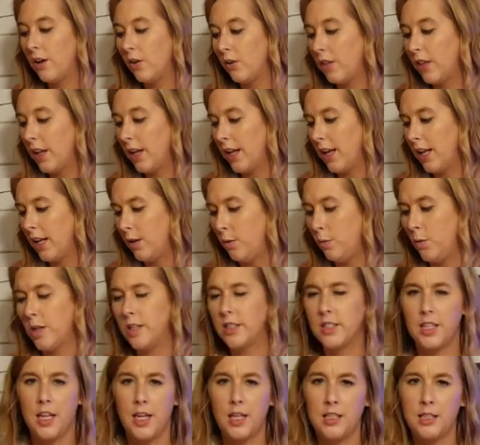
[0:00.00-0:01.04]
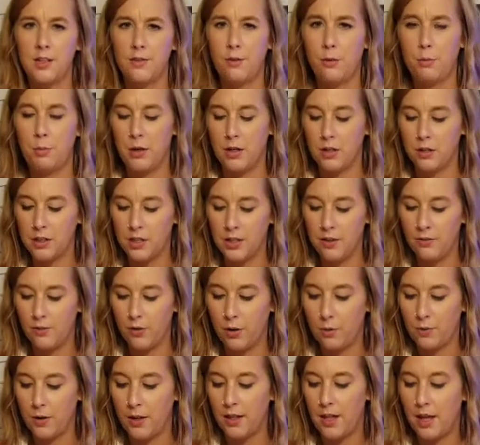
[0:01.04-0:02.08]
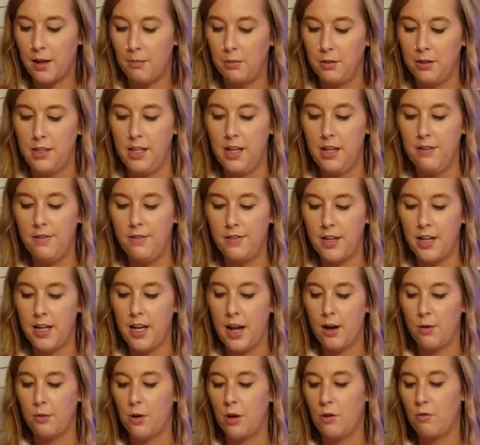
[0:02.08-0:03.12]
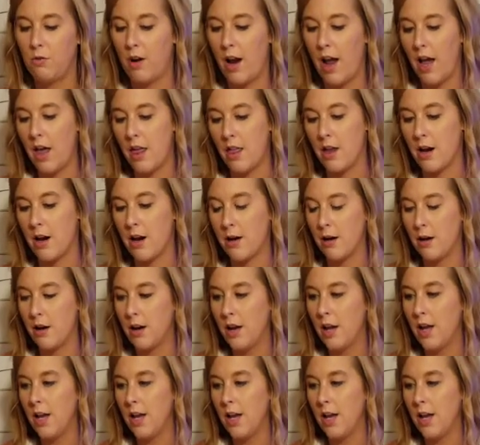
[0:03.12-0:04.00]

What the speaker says: think anyone's less of a person for what they believe, and I would rather